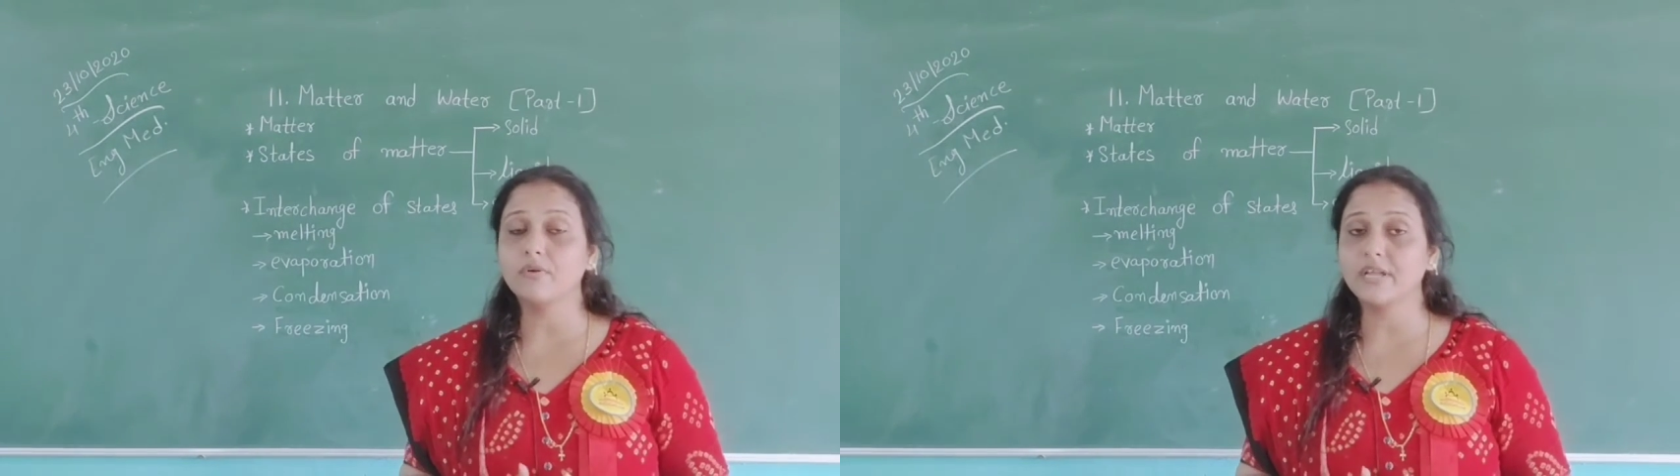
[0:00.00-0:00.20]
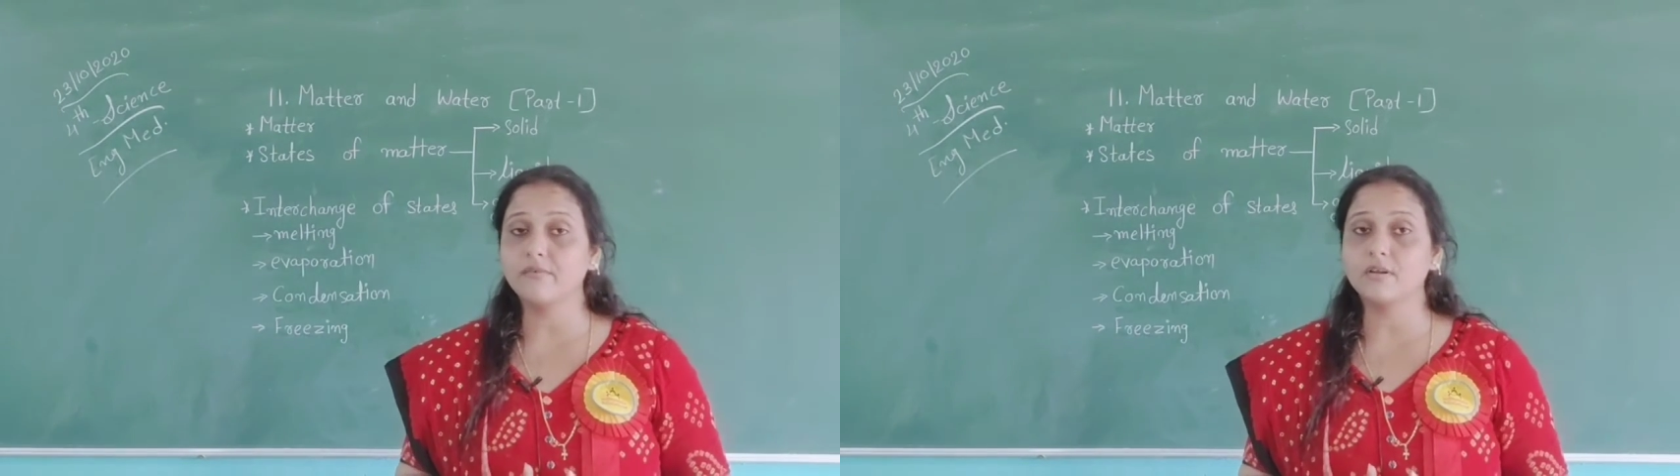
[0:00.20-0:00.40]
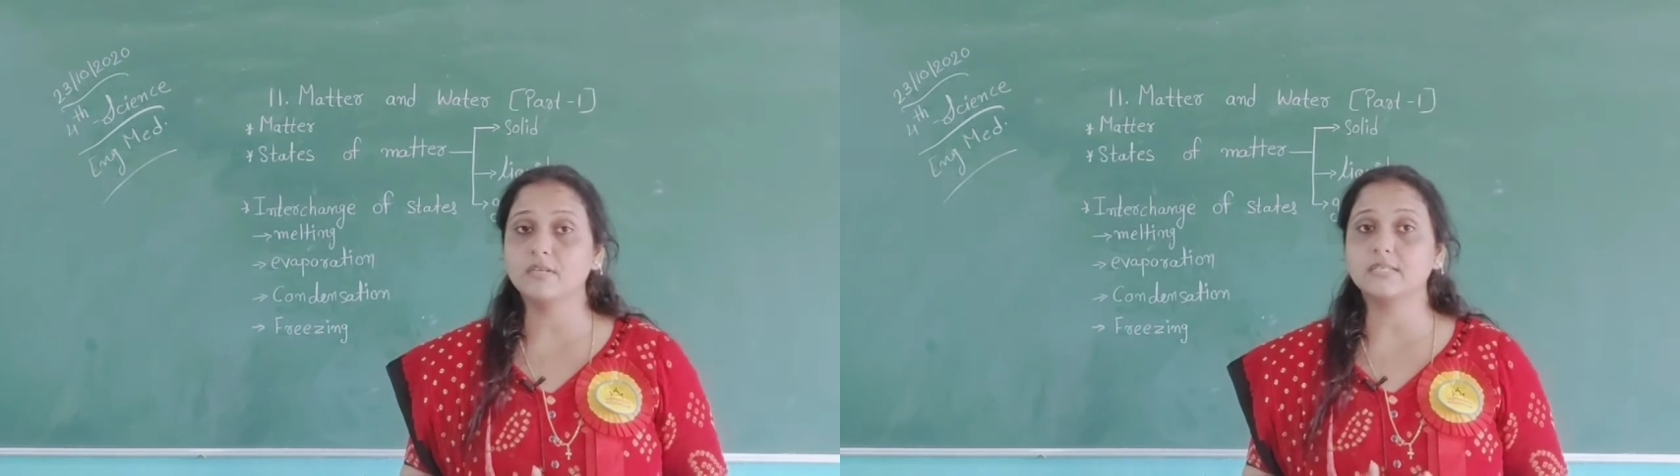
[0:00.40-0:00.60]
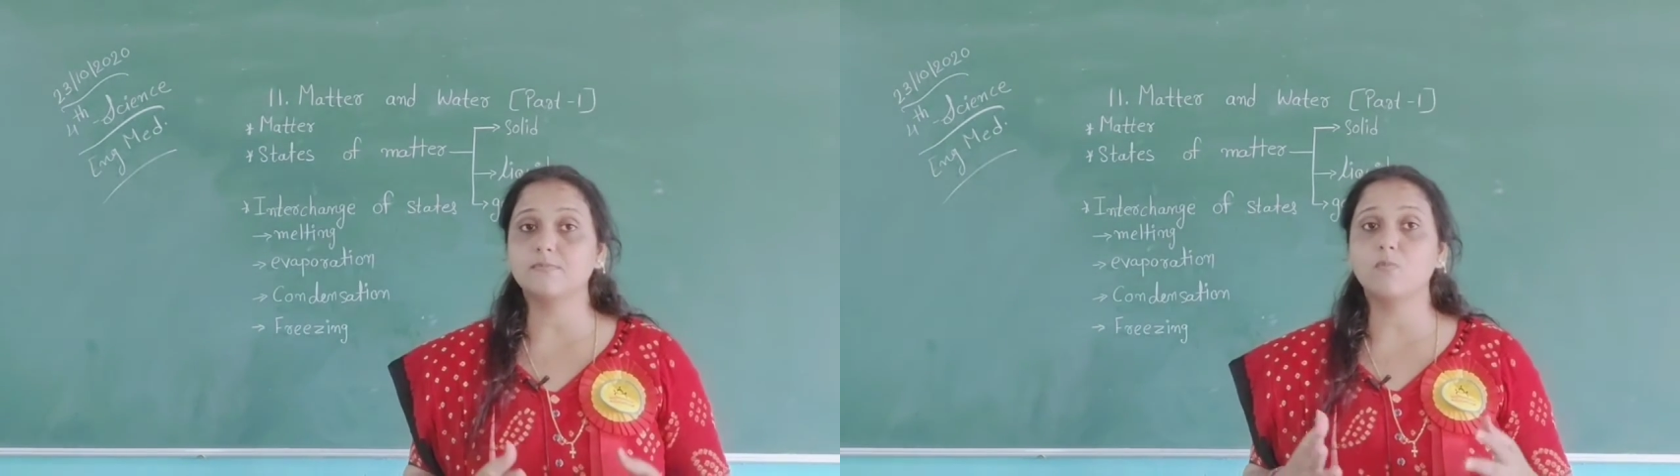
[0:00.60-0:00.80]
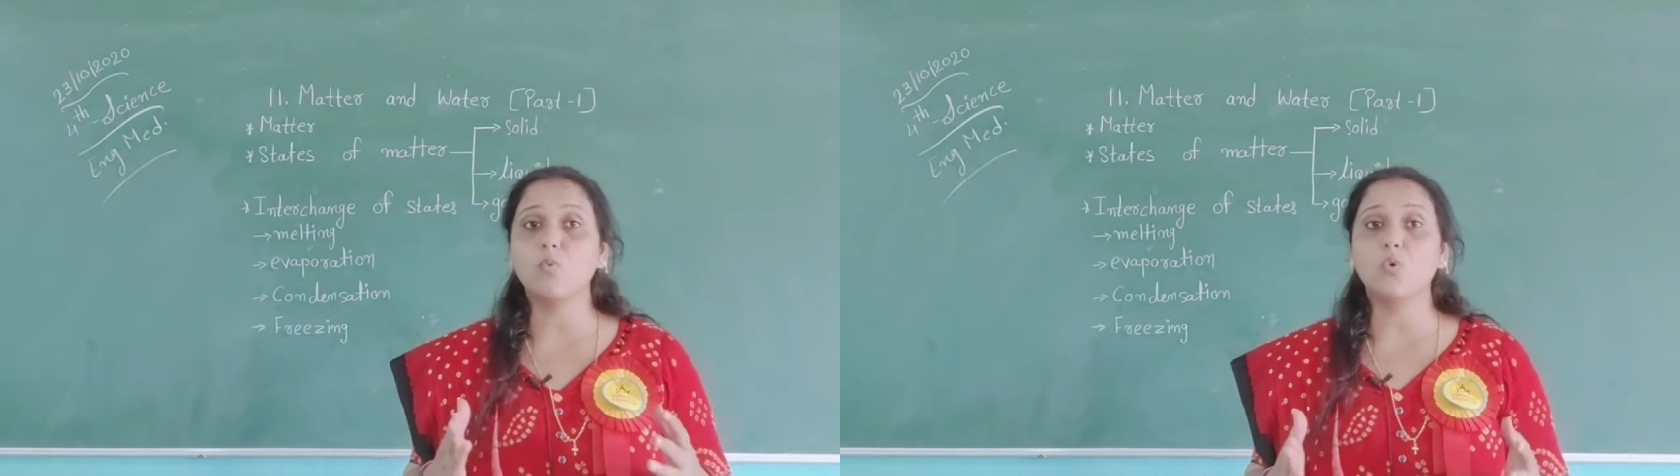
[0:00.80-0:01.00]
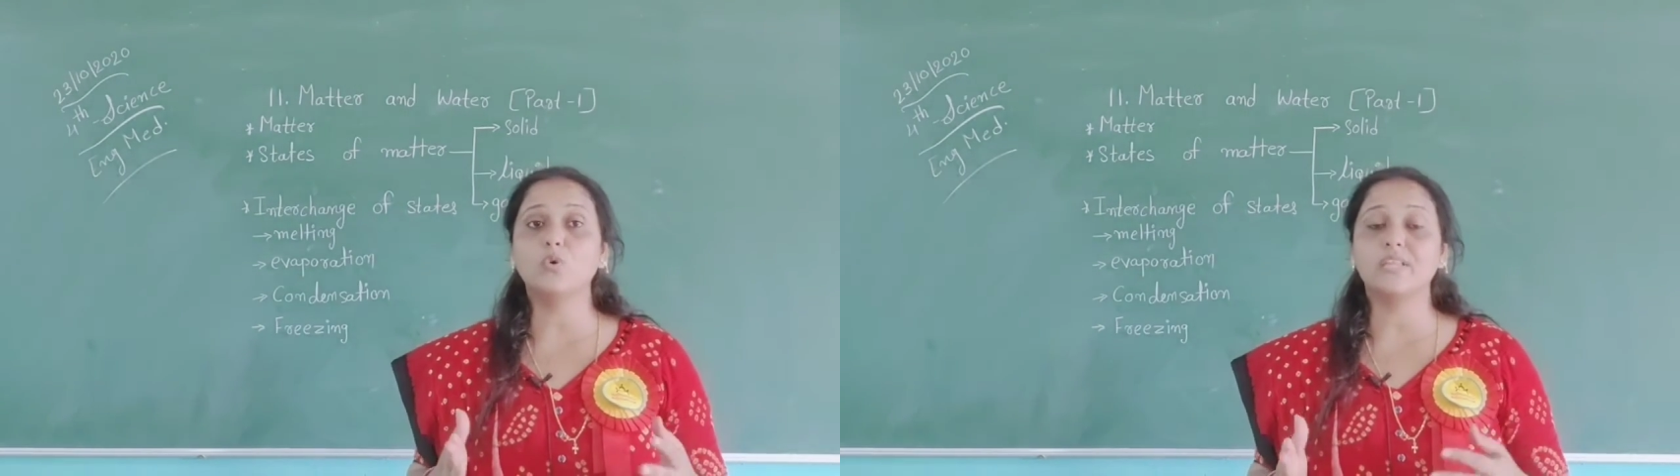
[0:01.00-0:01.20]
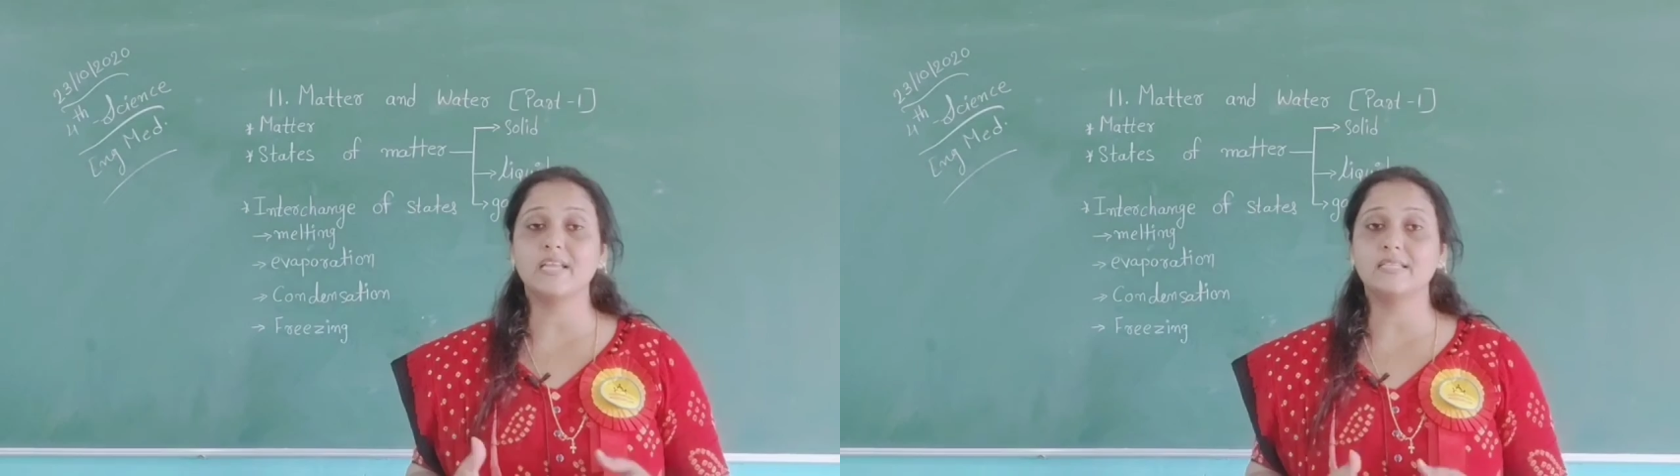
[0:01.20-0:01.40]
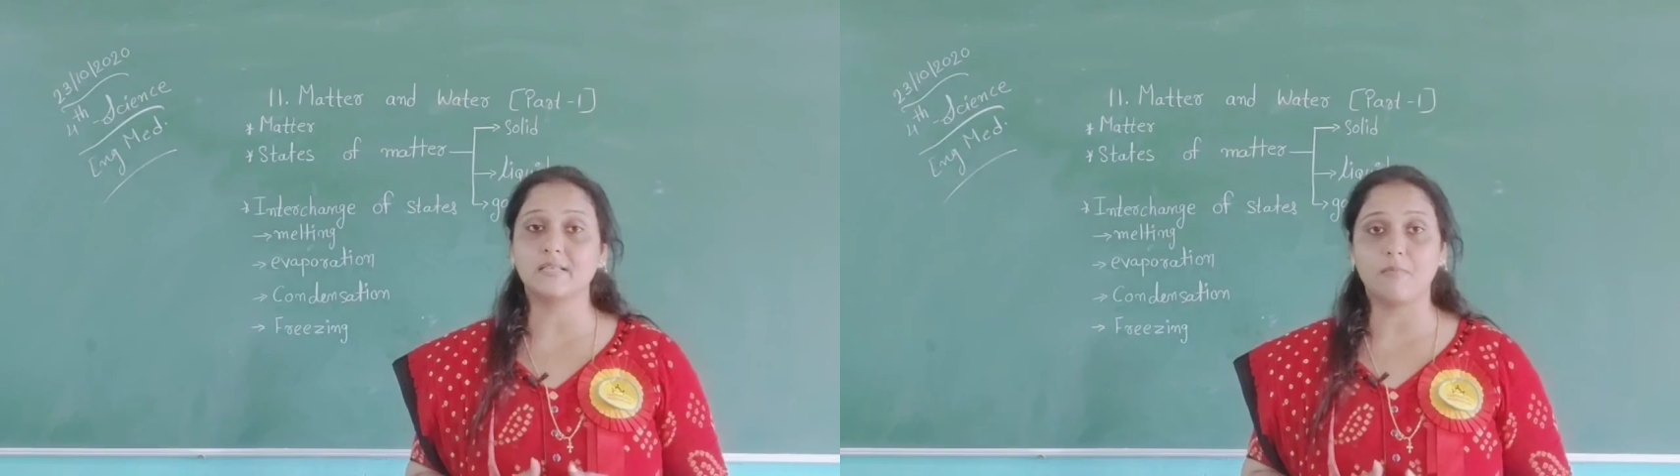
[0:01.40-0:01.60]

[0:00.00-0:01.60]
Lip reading: given us more things